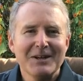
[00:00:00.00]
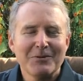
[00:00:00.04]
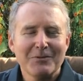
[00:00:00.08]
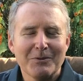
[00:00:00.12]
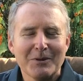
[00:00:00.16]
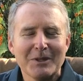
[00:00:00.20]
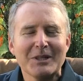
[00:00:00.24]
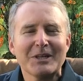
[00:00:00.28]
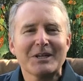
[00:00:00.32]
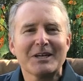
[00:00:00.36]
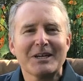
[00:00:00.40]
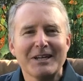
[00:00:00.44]

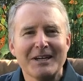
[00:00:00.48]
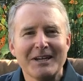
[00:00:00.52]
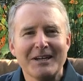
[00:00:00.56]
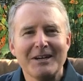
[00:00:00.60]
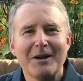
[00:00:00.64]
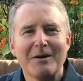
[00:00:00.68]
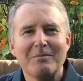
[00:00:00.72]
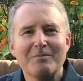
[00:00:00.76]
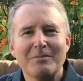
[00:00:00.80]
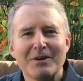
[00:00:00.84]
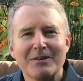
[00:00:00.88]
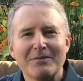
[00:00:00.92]
We'll look at a
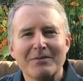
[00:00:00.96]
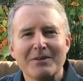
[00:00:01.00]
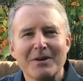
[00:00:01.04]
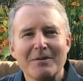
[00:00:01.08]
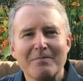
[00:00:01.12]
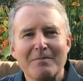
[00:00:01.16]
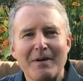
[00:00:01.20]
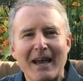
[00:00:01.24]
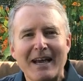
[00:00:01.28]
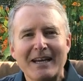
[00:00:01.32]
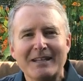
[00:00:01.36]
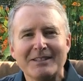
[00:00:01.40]
number of
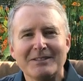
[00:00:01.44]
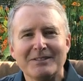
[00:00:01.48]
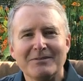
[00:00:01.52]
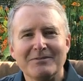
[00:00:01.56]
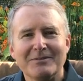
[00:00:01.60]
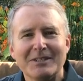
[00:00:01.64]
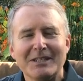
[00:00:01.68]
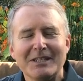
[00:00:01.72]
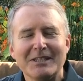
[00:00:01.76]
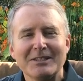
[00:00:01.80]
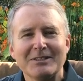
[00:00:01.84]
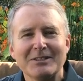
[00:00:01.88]
commands
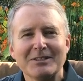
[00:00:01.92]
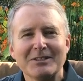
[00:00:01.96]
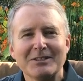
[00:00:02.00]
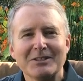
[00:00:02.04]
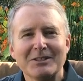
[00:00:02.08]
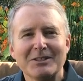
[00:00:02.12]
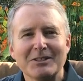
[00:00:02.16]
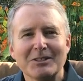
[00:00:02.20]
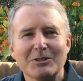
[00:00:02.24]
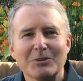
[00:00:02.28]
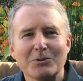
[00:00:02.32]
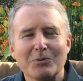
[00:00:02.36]
of Jesus
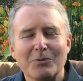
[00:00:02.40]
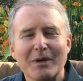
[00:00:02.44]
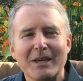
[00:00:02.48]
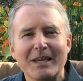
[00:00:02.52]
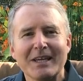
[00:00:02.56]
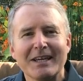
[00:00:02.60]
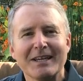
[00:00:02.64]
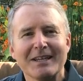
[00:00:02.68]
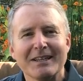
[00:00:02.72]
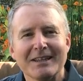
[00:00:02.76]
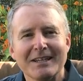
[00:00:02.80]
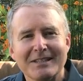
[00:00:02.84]
this
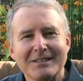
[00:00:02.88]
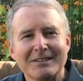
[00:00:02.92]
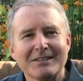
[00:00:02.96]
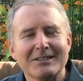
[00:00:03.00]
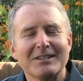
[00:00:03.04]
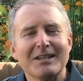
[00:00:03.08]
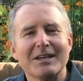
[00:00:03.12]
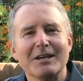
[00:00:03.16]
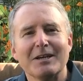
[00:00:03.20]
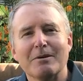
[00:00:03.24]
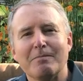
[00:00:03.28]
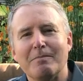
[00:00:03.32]
week, and let's
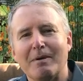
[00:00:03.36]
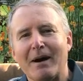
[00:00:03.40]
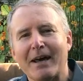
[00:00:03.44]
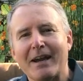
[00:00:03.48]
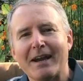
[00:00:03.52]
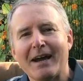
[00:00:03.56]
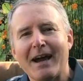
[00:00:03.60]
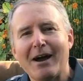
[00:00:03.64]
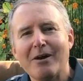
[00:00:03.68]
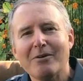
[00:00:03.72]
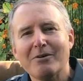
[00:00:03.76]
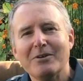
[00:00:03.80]
think about
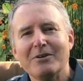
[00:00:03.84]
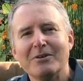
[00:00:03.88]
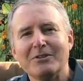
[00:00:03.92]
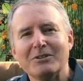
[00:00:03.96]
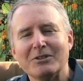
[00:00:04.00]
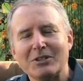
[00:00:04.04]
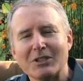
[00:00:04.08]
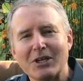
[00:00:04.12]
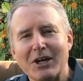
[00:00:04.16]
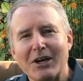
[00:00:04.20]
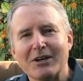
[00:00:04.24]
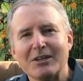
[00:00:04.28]
how to
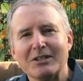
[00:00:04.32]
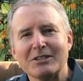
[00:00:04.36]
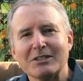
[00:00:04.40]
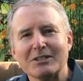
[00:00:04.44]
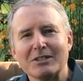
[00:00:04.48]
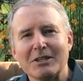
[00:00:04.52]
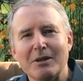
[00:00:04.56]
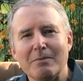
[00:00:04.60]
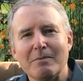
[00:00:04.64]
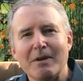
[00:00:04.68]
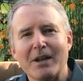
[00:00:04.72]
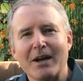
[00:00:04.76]
cherish
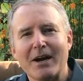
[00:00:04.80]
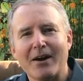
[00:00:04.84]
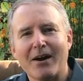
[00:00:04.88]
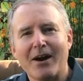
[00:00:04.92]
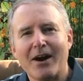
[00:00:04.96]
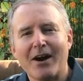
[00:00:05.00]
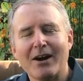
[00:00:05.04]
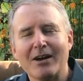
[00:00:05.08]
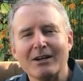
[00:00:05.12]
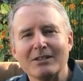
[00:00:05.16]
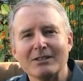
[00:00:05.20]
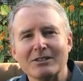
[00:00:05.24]
them in our
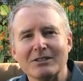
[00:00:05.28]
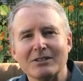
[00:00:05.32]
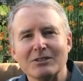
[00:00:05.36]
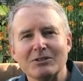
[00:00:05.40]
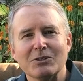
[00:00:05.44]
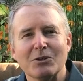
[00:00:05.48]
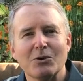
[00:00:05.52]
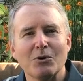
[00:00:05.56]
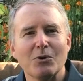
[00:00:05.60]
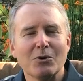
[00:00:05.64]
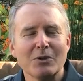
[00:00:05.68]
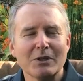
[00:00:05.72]
hearts as
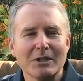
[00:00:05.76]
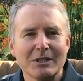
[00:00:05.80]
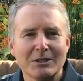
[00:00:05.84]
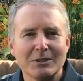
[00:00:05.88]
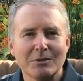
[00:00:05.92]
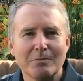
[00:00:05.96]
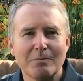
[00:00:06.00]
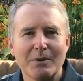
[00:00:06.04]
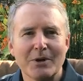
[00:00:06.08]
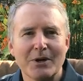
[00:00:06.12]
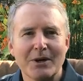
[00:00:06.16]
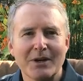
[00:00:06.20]
the Holy
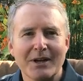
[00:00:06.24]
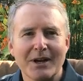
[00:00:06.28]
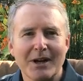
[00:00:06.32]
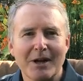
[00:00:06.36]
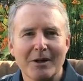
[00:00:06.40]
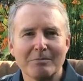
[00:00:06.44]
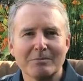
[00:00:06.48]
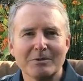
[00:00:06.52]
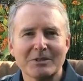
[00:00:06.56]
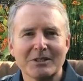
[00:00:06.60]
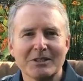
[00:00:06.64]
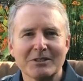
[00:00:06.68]
Spirit
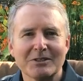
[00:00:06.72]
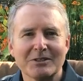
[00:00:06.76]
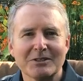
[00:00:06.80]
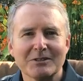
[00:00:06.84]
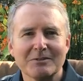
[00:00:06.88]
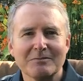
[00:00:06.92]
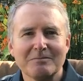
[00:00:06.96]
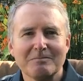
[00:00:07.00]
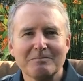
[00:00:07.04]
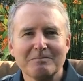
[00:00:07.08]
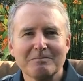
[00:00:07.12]
helps us.